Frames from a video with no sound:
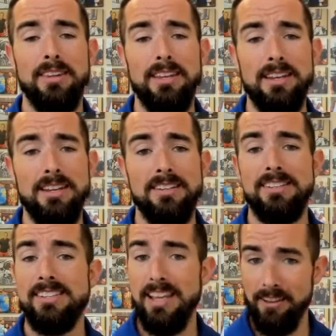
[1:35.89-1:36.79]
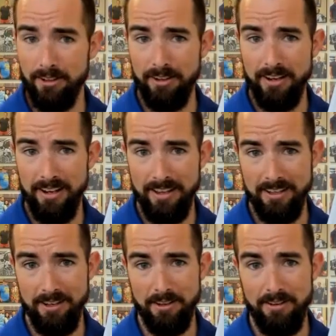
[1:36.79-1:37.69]
The seller, on
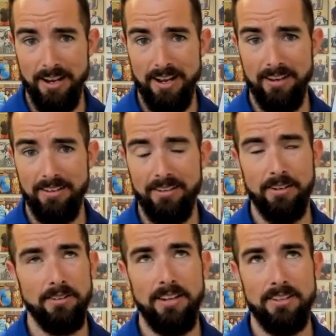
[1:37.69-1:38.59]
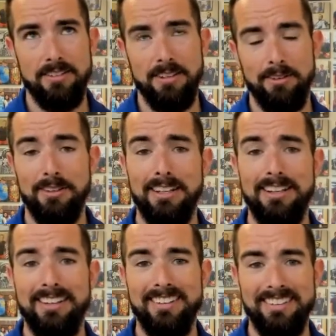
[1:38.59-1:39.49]
the other hand, or not the seller,
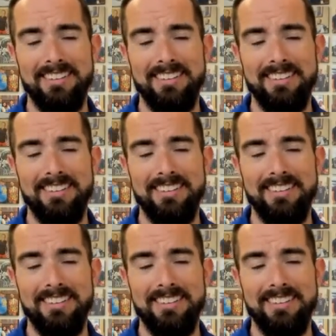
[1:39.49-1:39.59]
the,